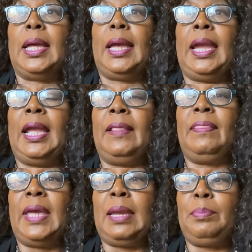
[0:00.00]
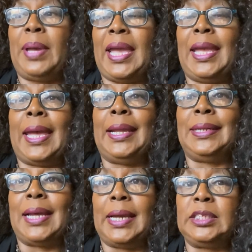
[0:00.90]
and they pay a
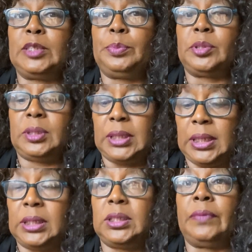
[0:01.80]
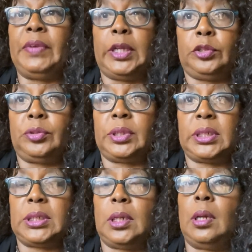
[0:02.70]
nice percentage of
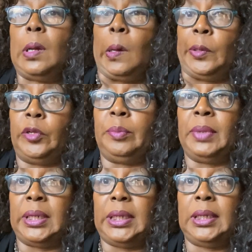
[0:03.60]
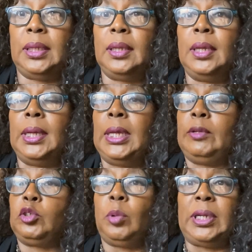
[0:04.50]
interest on your money.
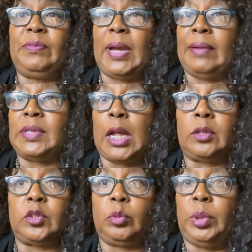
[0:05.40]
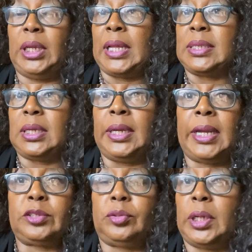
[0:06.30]
$25 a week, that's an
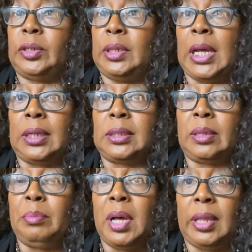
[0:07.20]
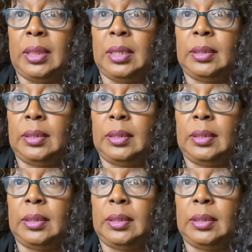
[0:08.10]
extra $100 a month.